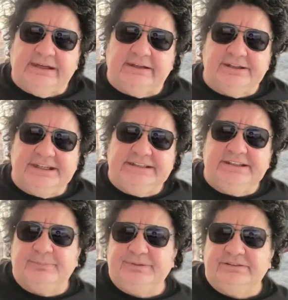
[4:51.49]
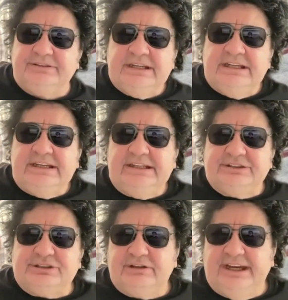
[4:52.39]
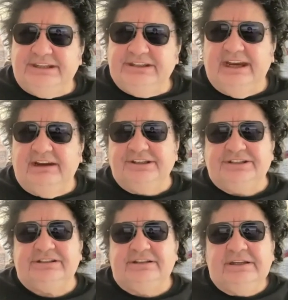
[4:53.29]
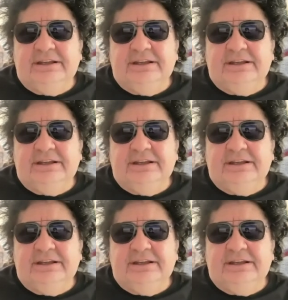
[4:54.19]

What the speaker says: and I ended up in a train carriage